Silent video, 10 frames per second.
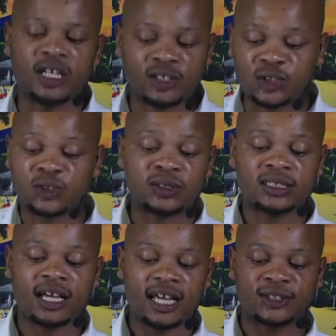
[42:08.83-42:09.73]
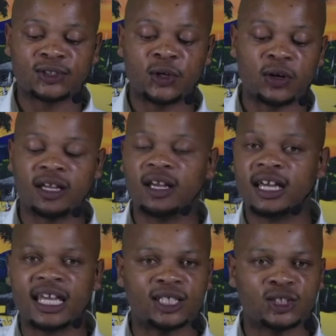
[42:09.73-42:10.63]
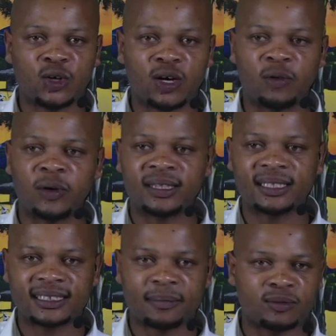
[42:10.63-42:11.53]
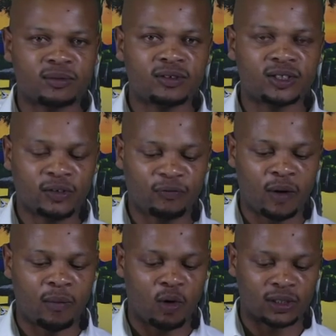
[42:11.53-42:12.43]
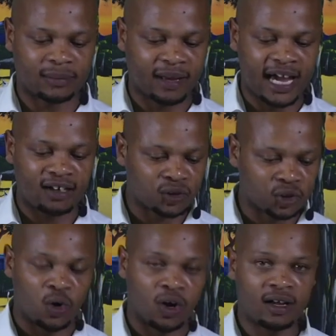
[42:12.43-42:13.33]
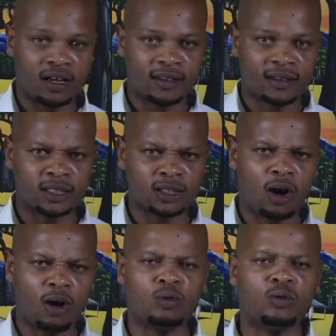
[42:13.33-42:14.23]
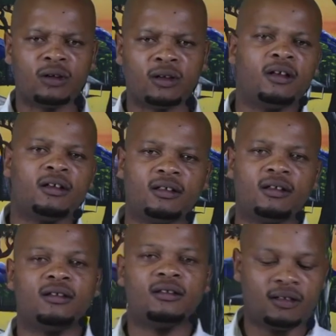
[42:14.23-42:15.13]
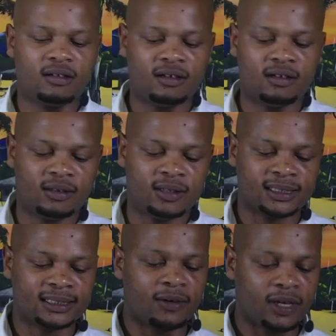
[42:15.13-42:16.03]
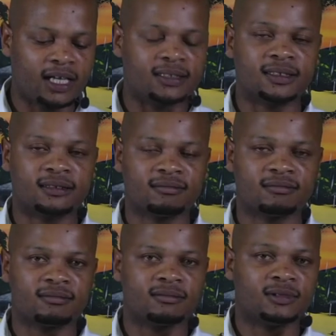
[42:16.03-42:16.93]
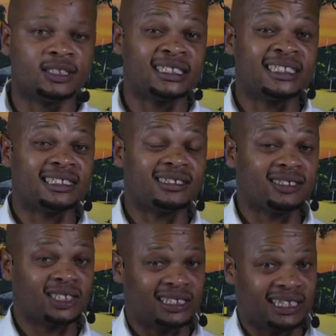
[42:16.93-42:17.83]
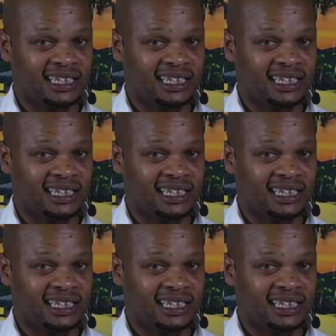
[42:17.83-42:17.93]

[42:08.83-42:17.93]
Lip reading: When you introduce a story in a shocking, with some form or some kind of shock, that, oh, this is how it is. This is